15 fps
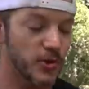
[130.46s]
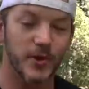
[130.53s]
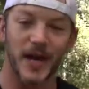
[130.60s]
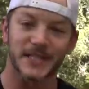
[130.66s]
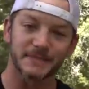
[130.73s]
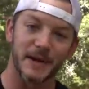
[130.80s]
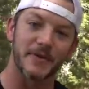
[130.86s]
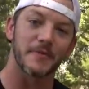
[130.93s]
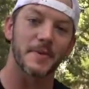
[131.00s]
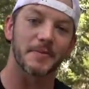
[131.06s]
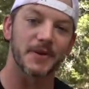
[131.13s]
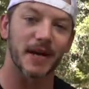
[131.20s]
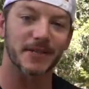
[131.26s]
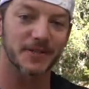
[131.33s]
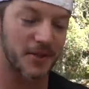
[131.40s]
You guys may
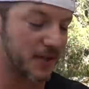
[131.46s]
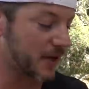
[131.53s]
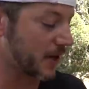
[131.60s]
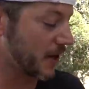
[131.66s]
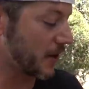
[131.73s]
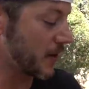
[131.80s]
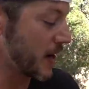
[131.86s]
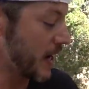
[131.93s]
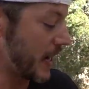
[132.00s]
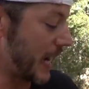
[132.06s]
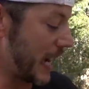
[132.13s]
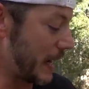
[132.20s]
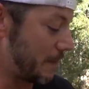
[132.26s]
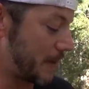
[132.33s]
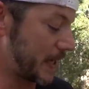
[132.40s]
remember not too long ago,
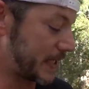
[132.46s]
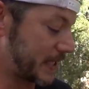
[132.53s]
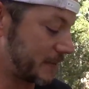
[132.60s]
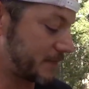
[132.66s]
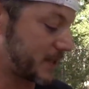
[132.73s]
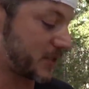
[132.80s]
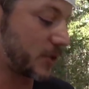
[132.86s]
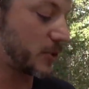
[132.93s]
I picked up this